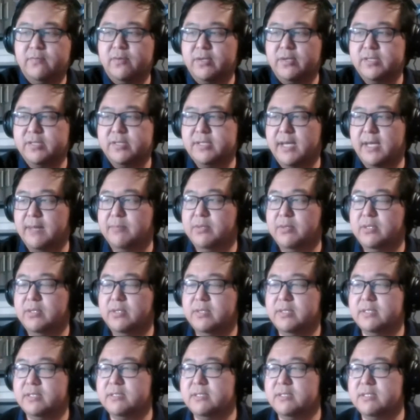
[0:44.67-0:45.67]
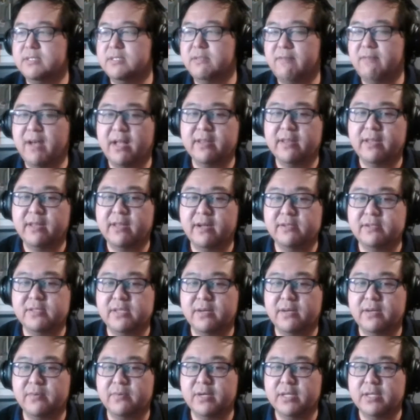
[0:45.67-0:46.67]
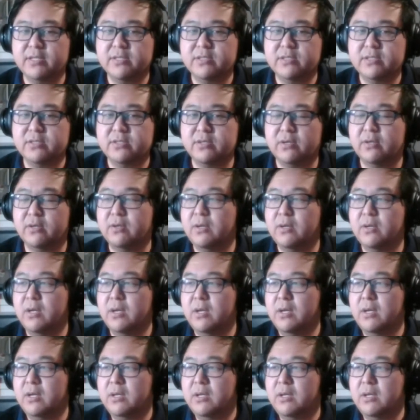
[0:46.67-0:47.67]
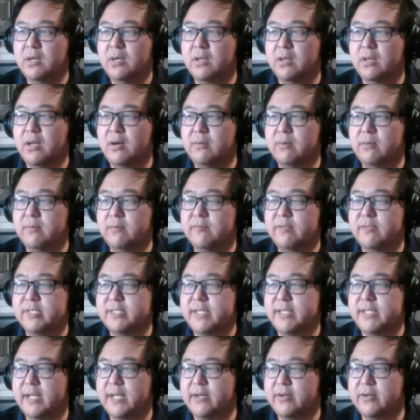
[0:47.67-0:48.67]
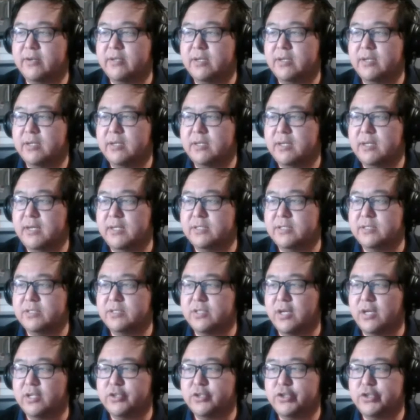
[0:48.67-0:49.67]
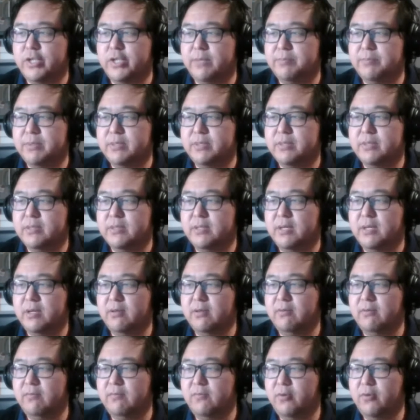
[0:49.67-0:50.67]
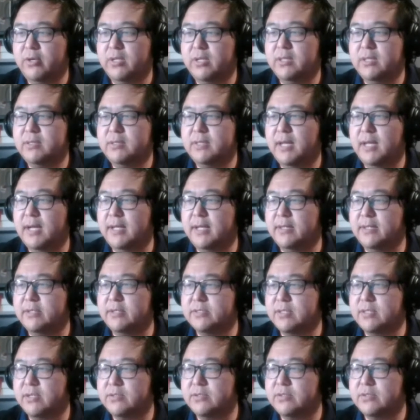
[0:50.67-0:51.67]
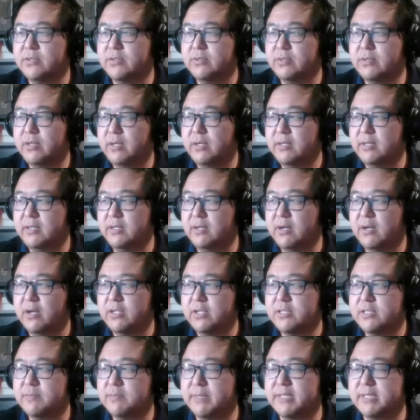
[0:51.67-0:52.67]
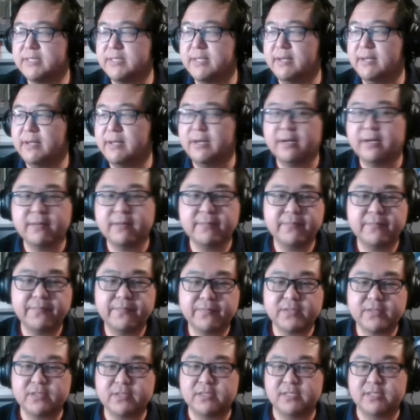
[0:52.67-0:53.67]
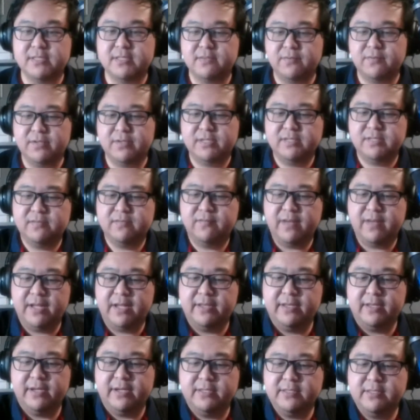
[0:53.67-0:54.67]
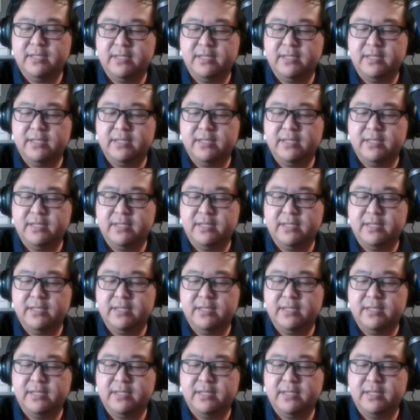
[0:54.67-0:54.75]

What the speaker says: example, this is the Valentine's Day one. So along with the standard star-shaped holo foil, there's also little hearts mixed in here. So this is for the Valentine's Day